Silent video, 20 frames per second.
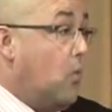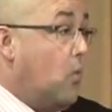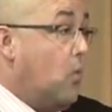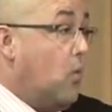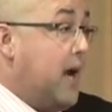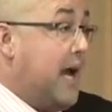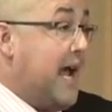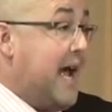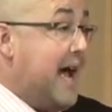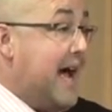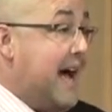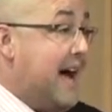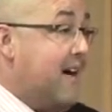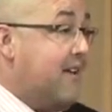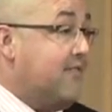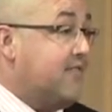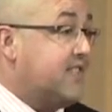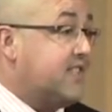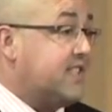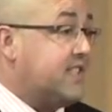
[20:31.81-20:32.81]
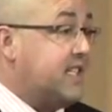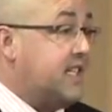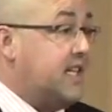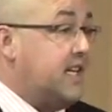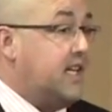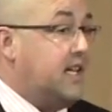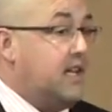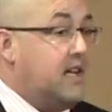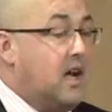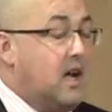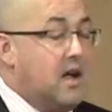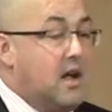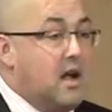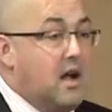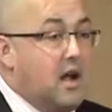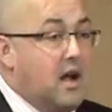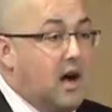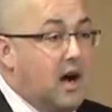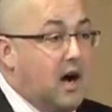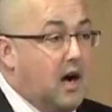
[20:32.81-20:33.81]
We have seen
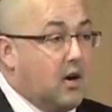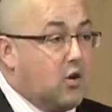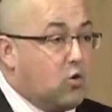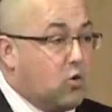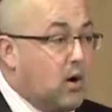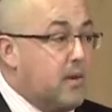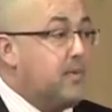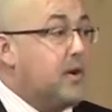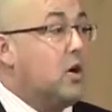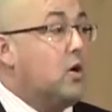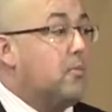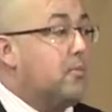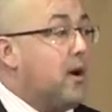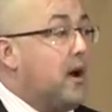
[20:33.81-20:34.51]
criminal